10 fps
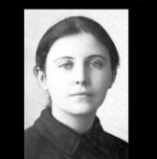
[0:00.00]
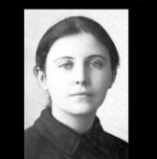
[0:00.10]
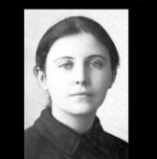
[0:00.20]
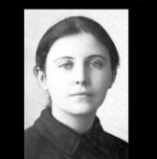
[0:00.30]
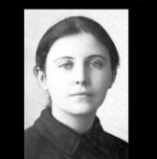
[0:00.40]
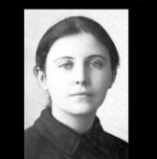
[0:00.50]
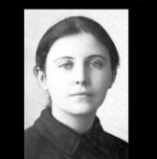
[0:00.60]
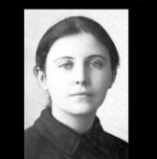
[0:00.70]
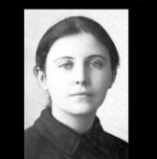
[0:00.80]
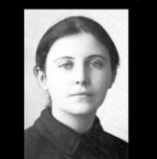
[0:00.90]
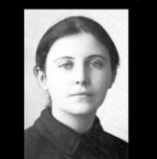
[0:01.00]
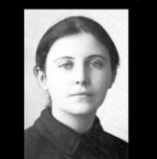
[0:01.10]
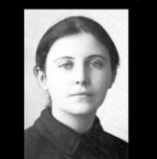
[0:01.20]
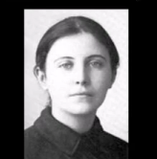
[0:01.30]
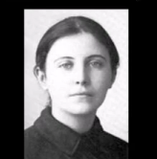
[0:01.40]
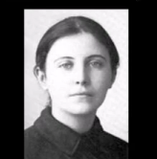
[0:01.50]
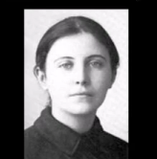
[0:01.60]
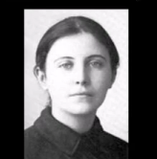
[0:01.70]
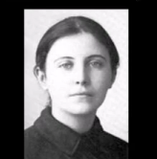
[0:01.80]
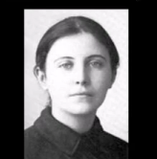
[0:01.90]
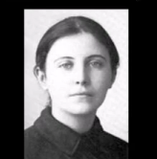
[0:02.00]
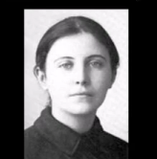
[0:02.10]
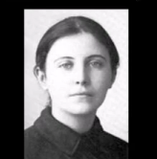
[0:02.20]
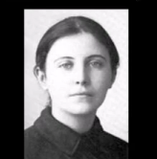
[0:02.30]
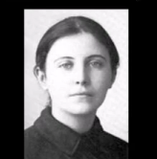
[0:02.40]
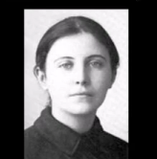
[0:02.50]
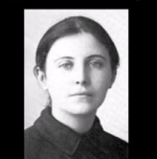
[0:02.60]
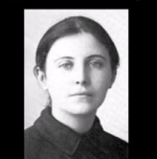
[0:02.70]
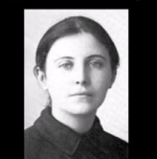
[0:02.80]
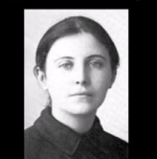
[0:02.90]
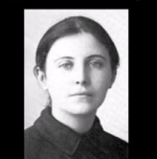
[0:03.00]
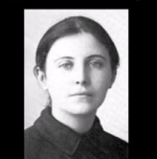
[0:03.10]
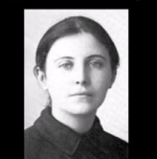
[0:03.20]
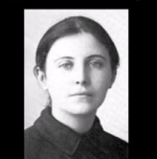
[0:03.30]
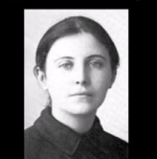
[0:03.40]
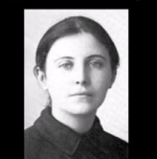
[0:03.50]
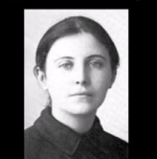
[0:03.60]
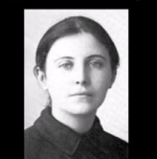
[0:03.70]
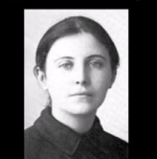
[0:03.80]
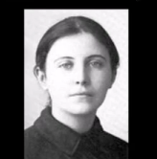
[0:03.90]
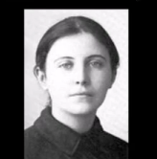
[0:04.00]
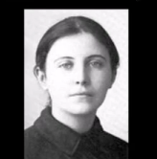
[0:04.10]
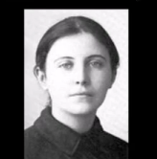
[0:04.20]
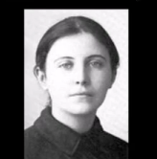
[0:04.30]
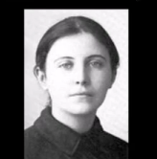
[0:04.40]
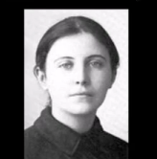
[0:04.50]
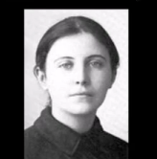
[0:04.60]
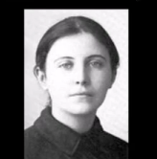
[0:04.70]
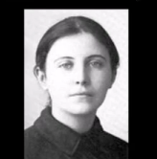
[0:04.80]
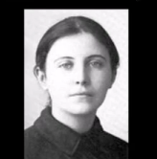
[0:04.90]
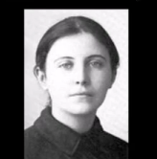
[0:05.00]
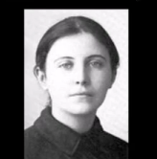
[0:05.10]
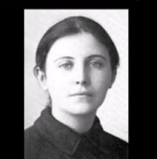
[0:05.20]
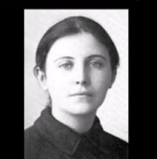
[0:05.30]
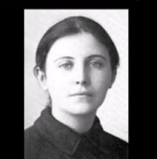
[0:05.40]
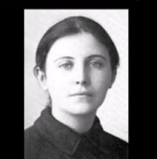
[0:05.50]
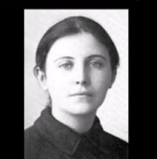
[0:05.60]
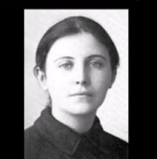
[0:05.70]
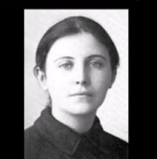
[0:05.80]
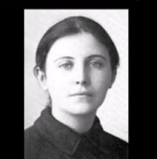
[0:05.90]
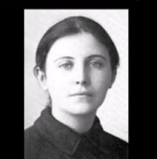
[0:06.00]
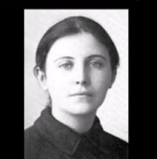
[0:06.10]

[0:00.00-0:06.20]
This is a still picture; no speech is visible.